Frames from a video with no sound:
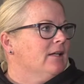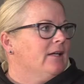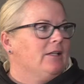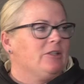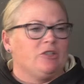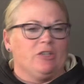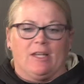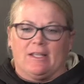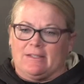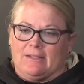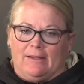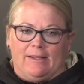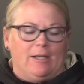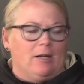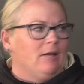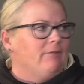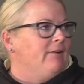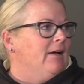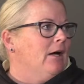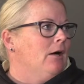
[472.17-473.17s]
Like, she gets the
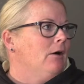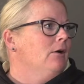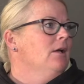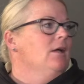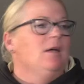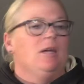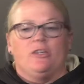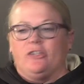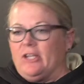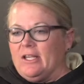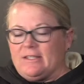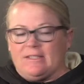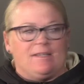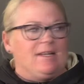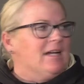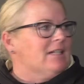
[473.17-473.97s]
leadoff out, mm-hmm. she gets the